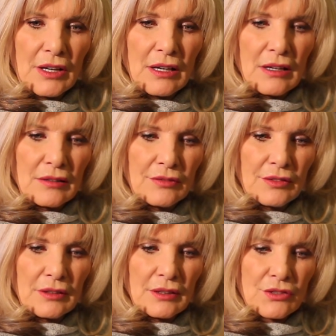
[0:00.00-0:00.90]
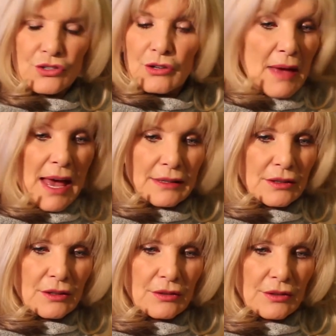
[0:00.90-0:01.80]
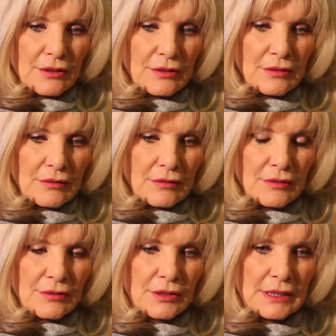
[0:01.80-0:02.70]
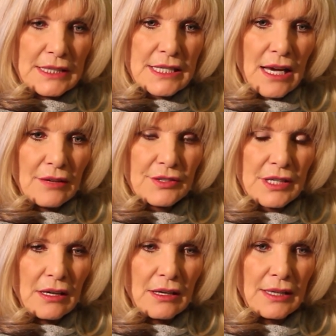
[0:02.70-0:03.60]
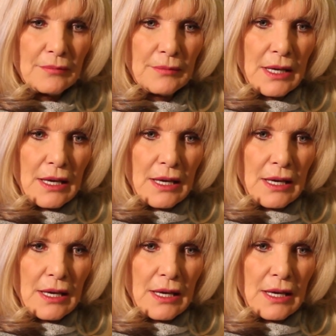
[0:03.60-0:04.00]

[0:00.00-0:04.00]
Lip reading: a traumatic or a really tough time,